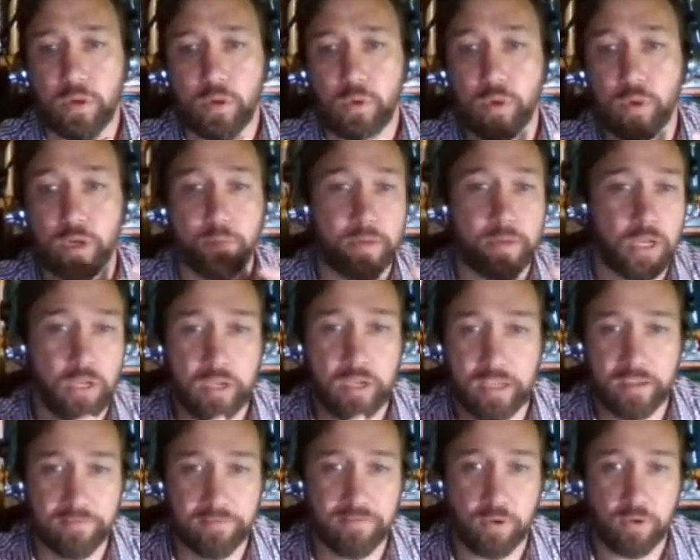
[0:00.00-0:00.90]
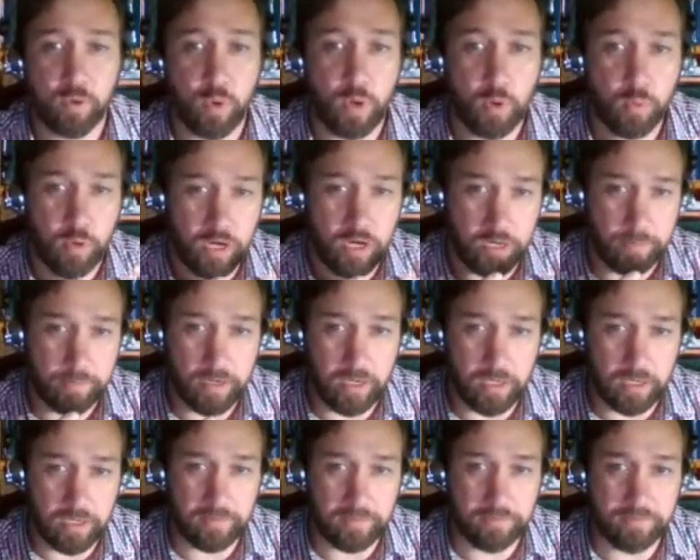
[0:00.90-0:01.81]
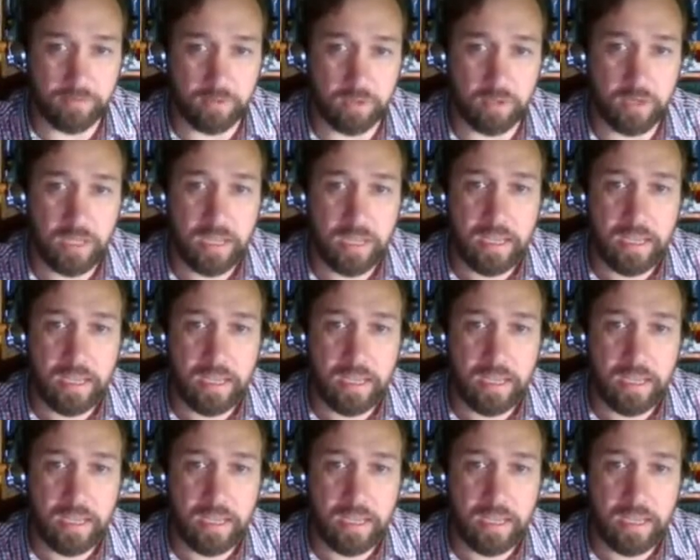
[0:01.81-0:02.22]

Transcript: I looking for? What word am I looking for?